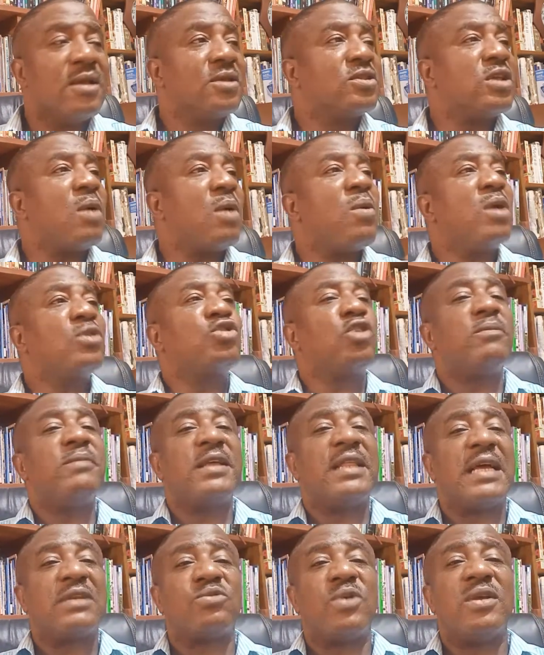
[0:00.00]
Someone told
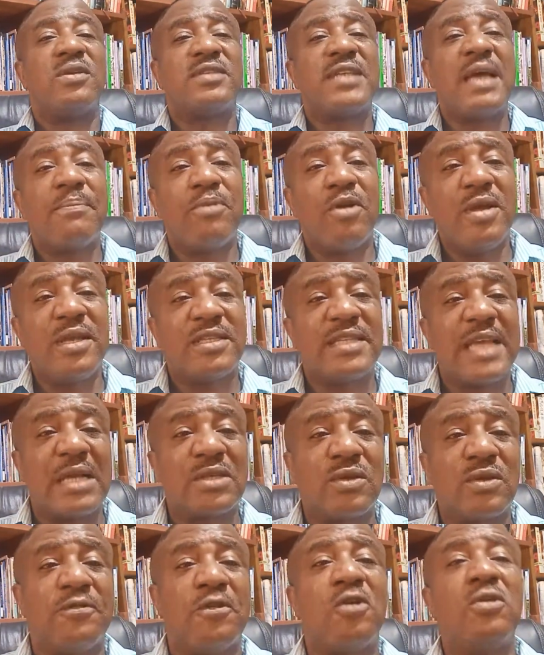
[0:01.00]
me that when you start blowing
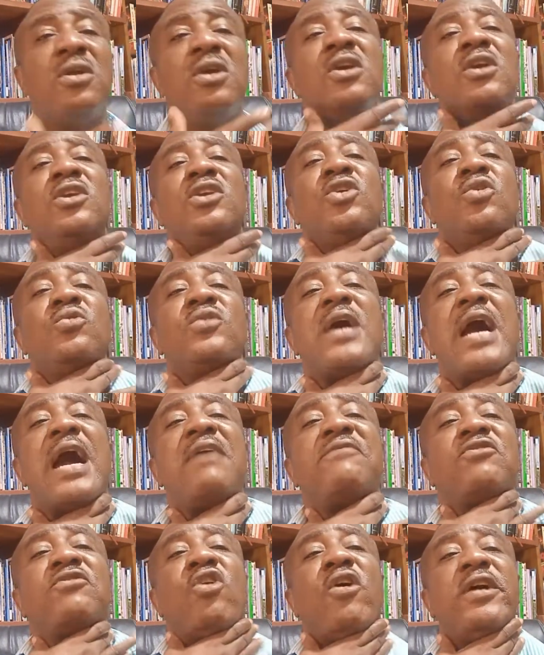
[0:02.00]
saxophone, you will
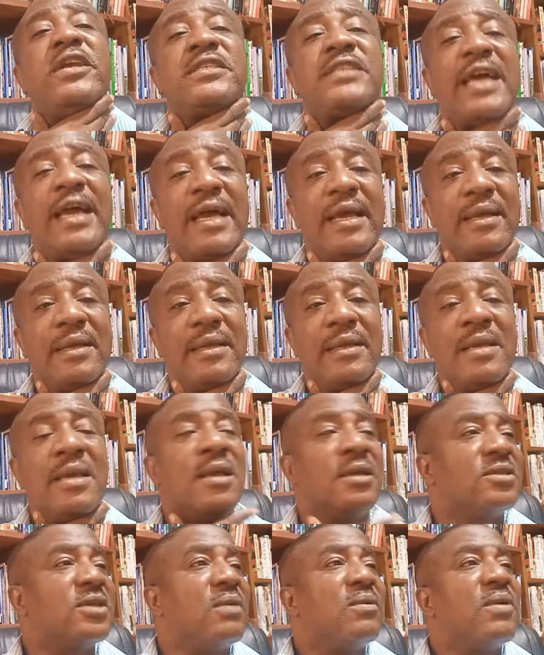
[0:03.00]
have goiter.
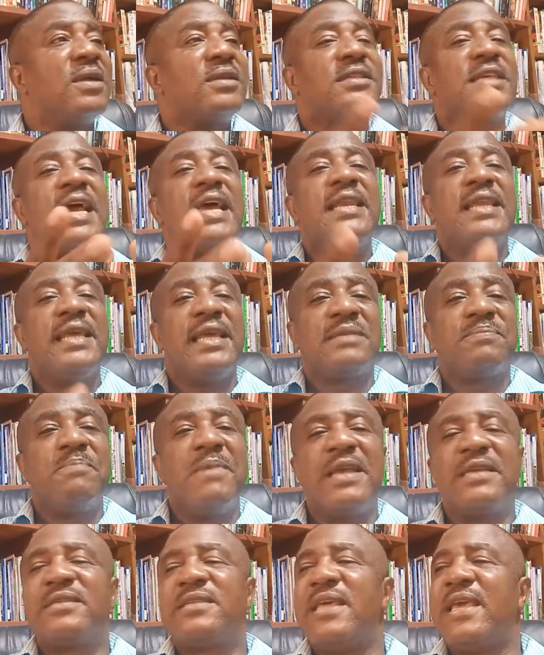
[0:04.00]
Someone said it
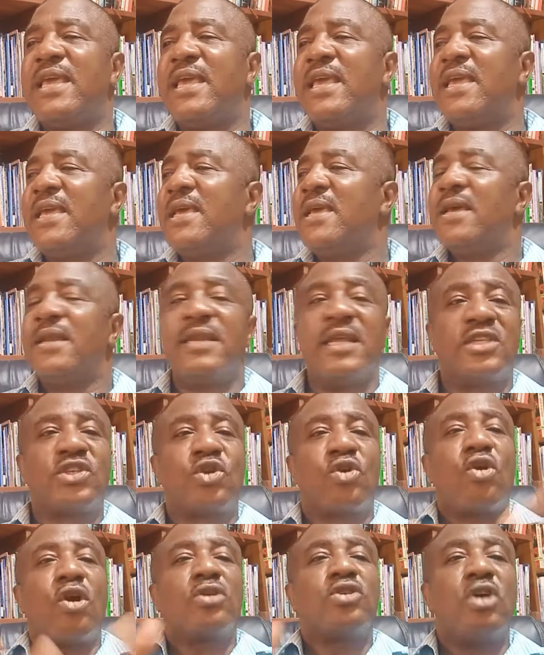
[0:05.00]
makes the
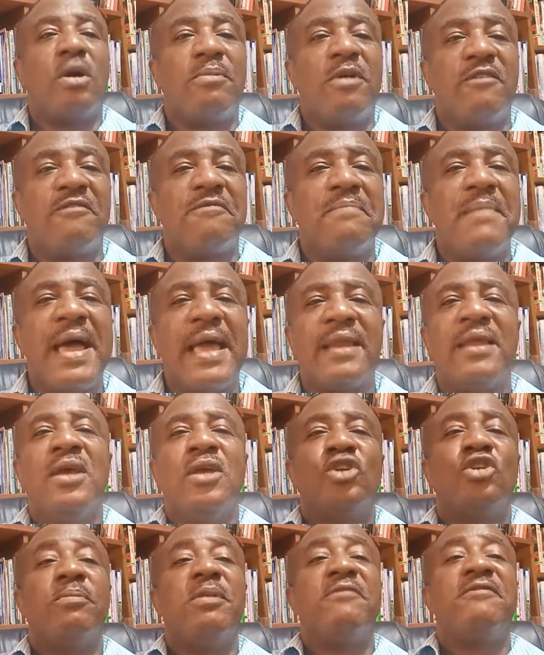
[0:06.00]
scrotum of man
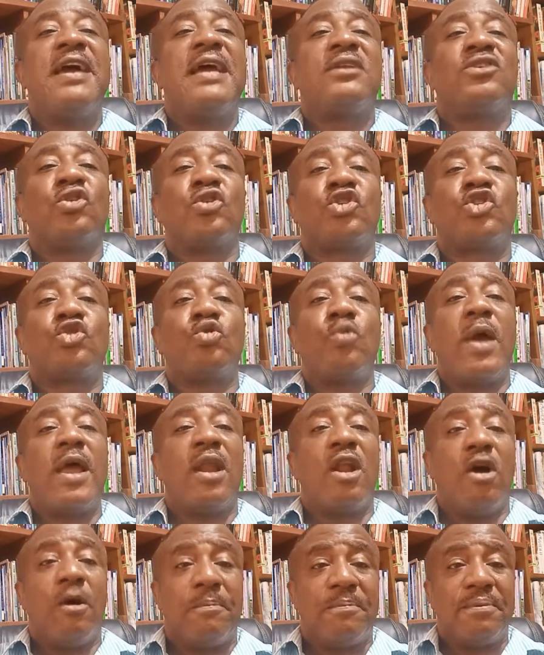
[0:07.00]
to
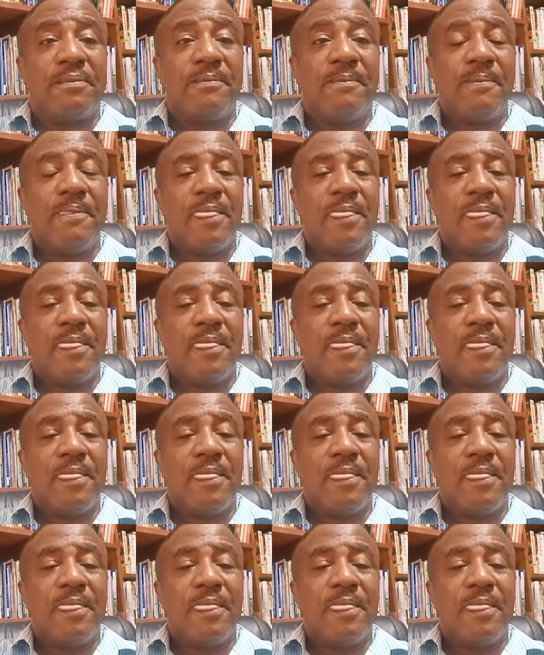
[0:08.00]
swell up.